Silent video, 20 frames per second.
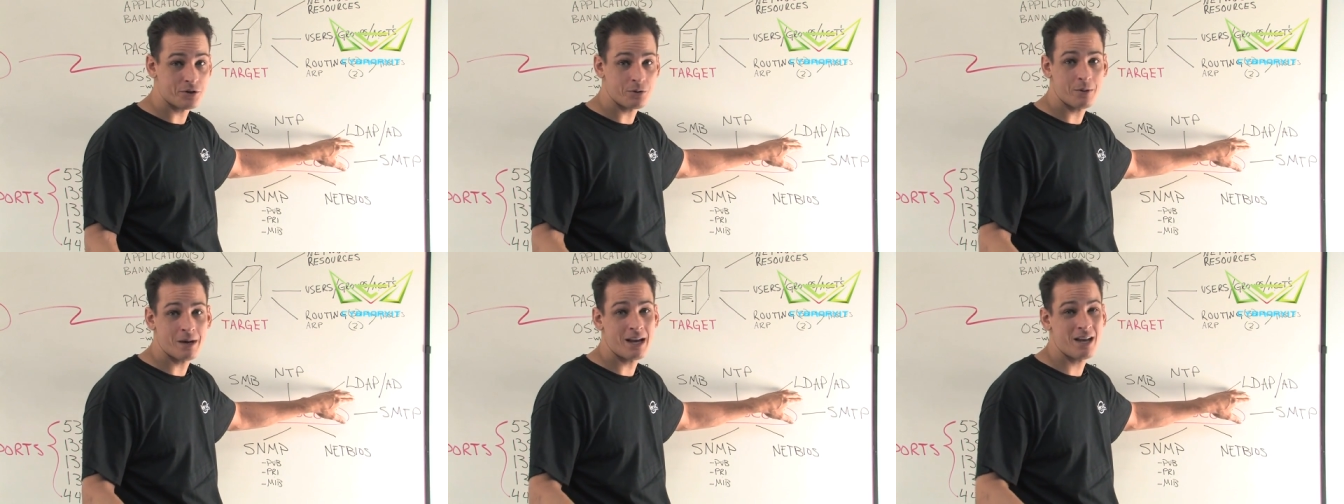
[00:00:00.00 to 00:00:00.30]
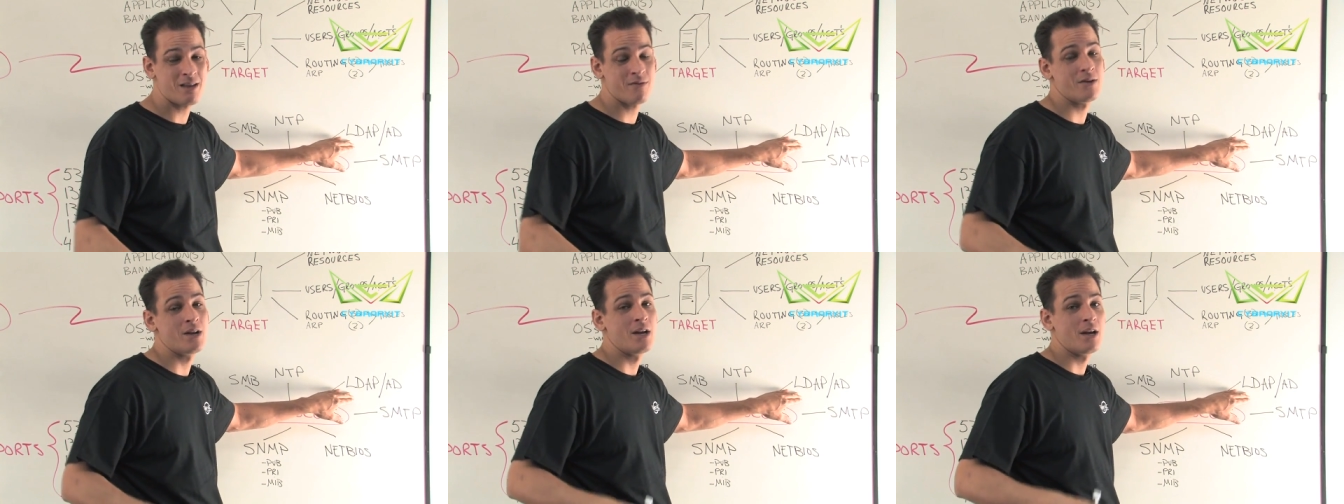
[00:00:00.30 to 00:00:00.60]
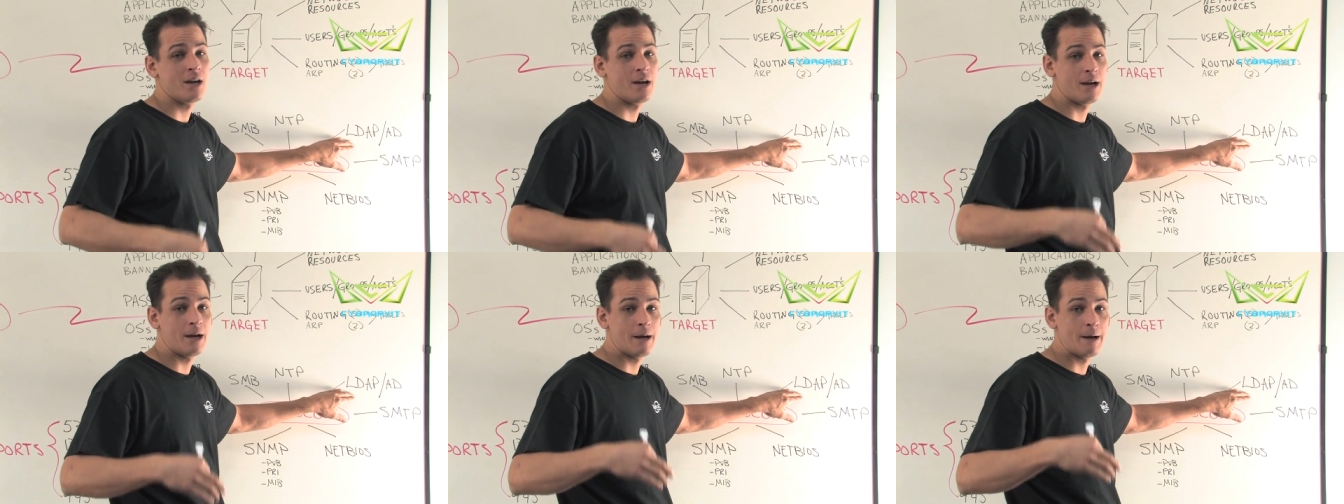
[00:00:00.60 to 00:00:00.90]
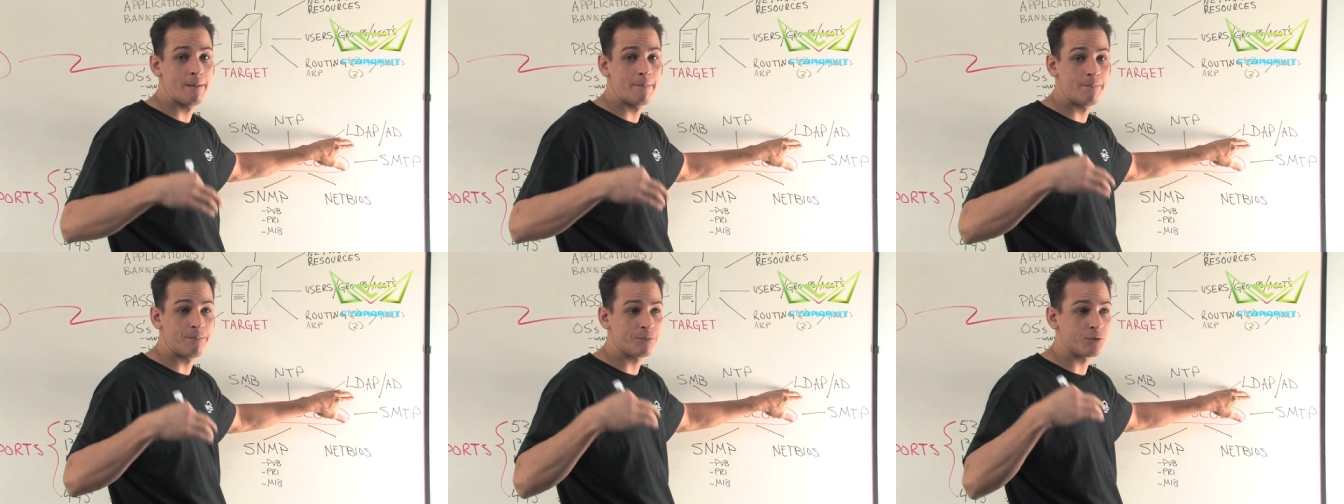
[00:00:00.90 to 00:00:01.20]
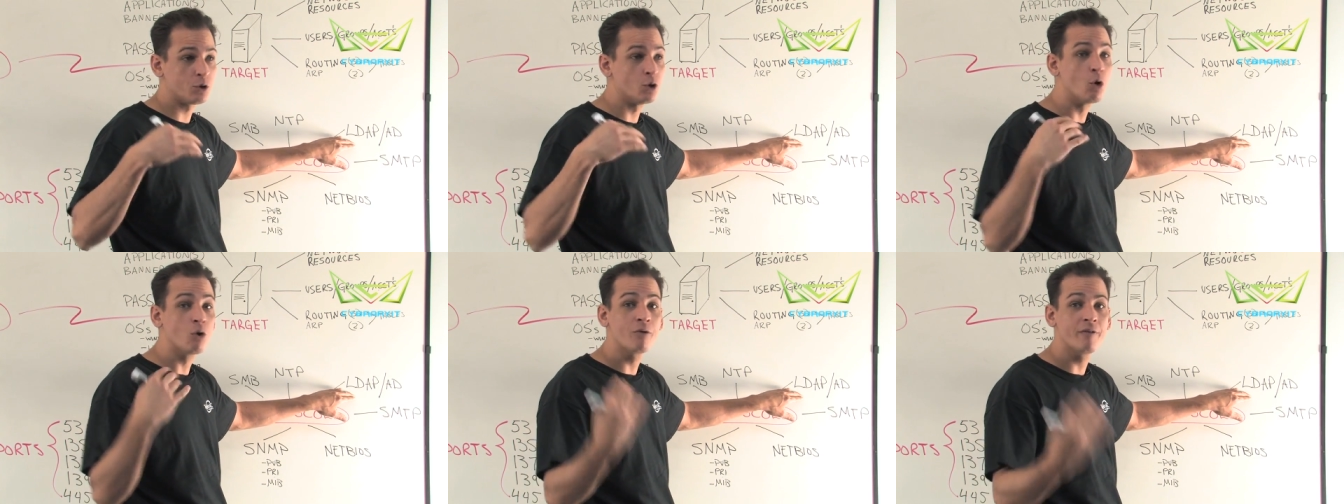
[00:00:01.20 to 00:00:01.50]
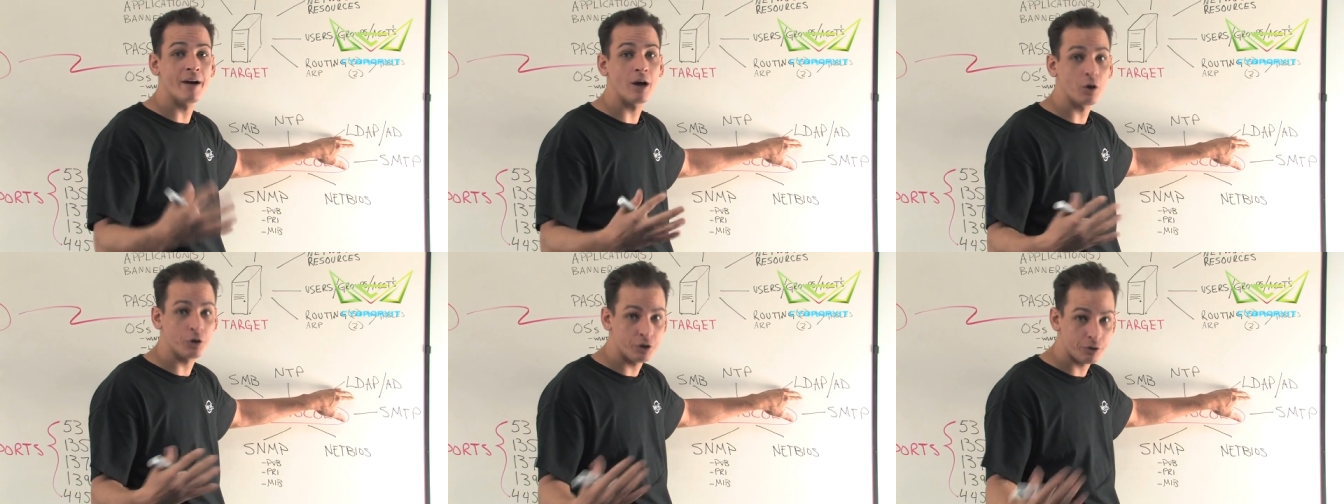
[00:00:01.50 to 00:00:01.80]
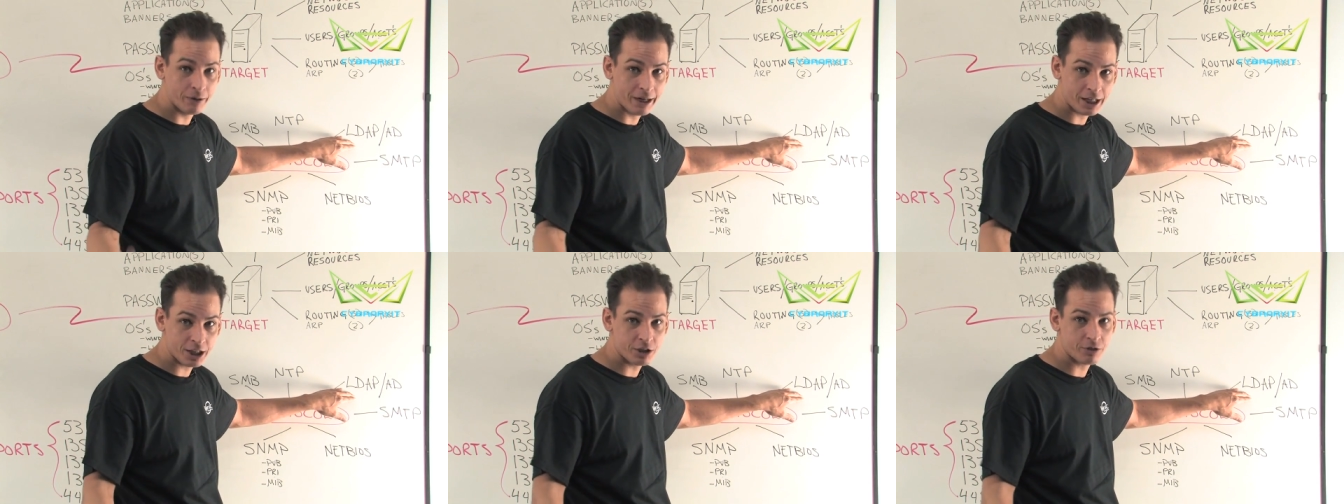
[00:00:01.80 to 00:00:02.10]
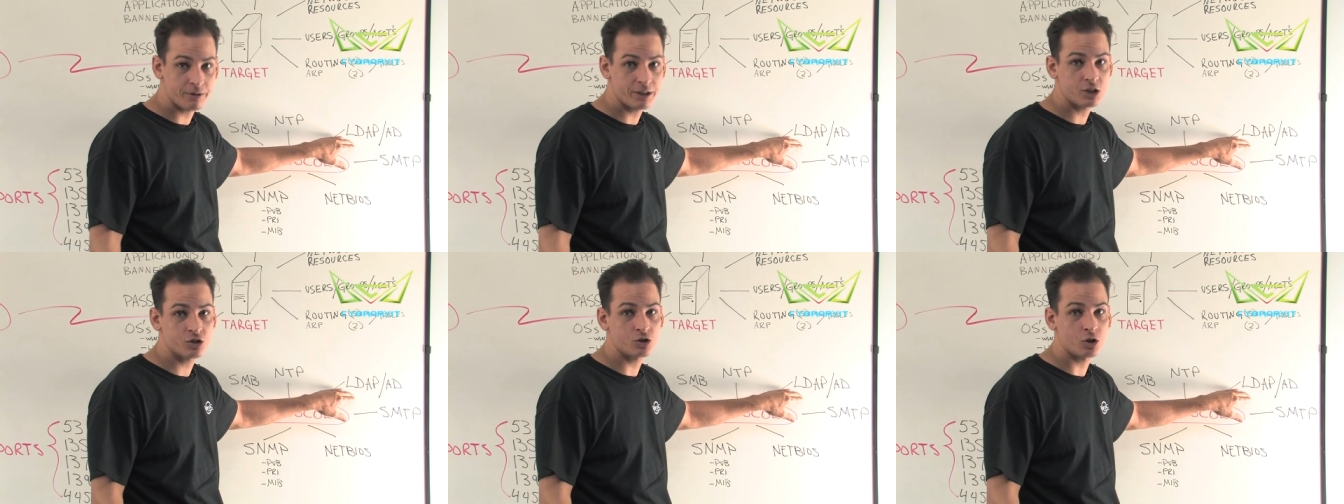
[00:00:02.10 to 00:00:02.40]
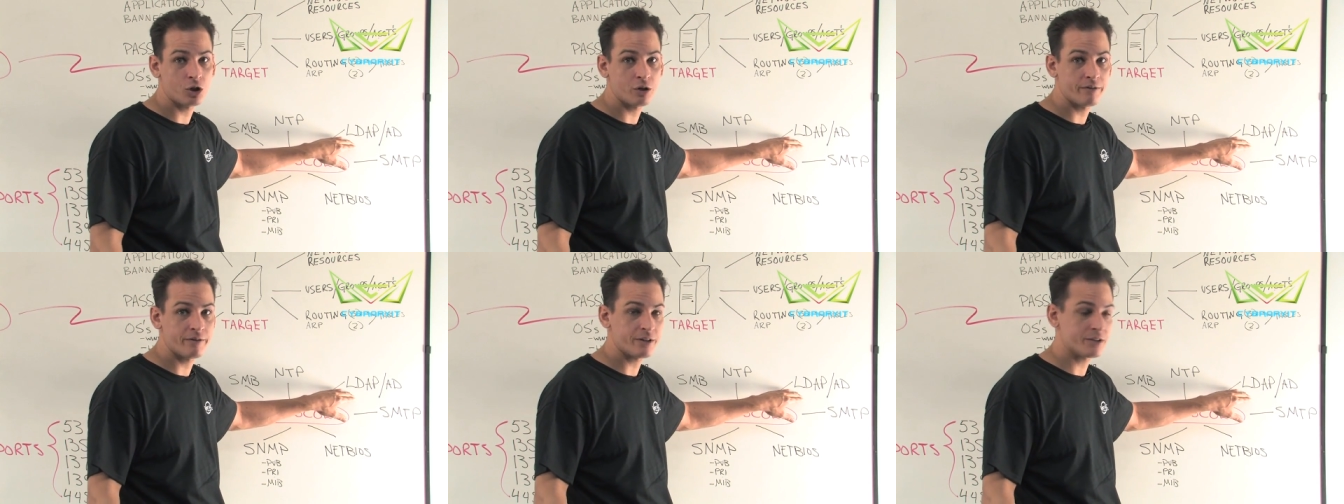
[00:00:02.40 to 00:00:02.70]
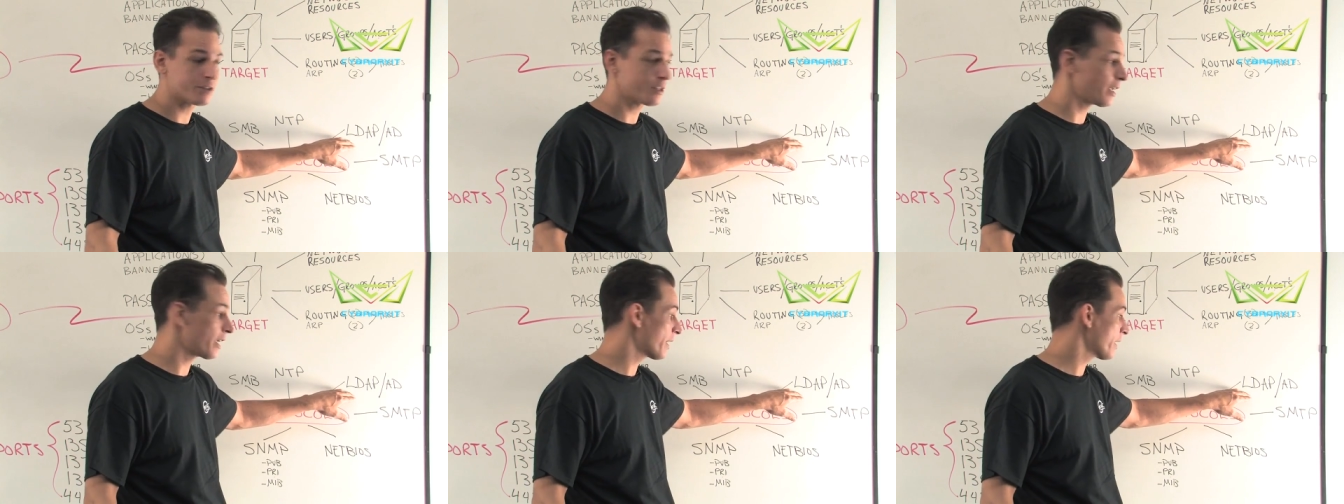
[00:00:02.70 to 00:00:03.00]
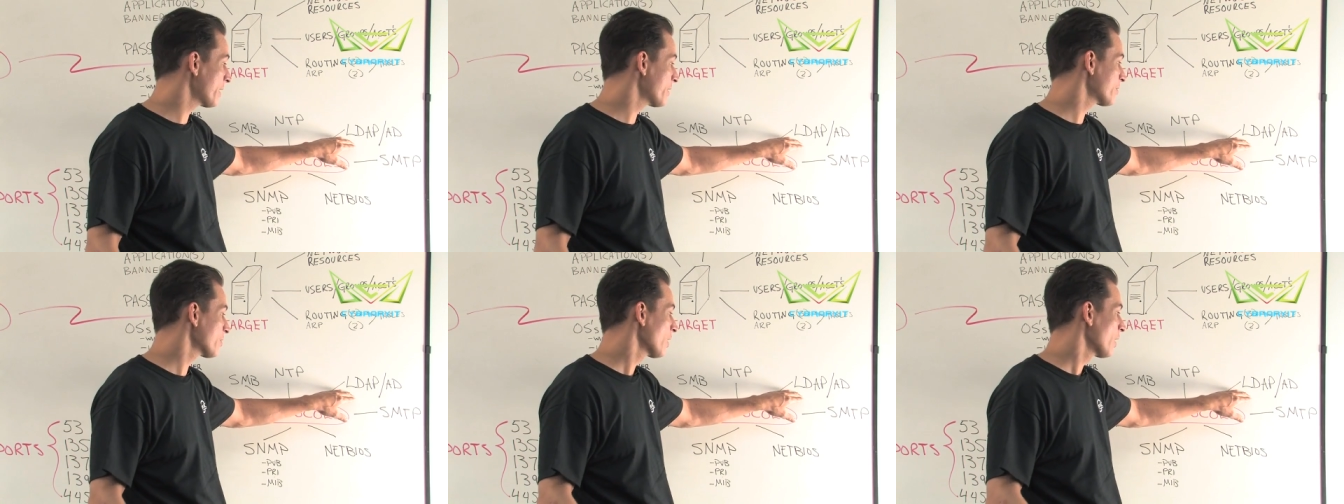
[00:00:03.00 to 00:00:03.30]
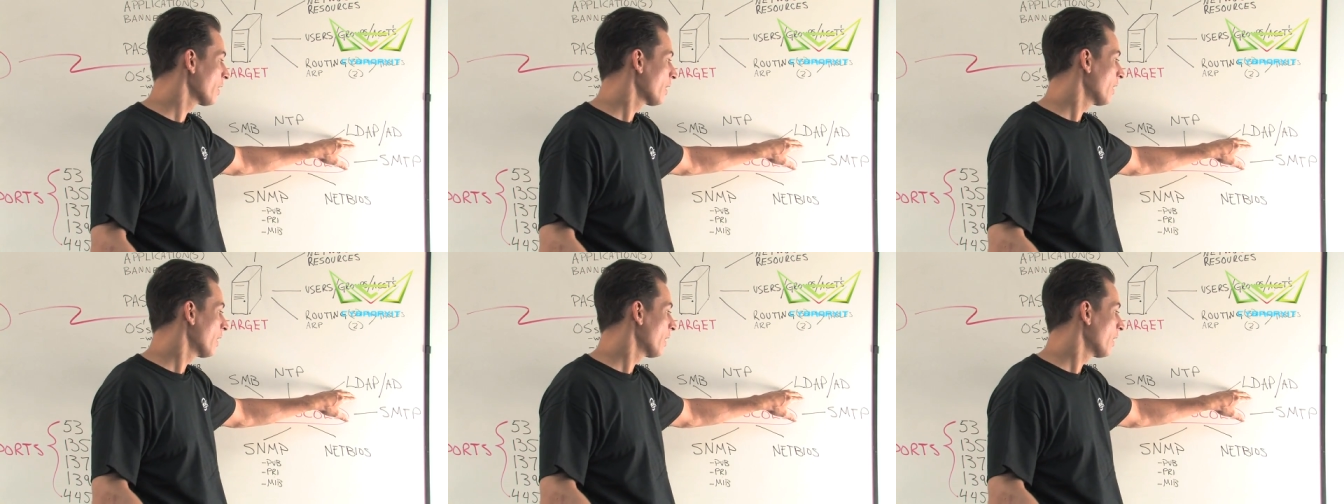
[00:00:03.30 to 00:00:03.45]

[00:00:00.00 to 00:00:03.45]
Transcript: You have Novell directory services,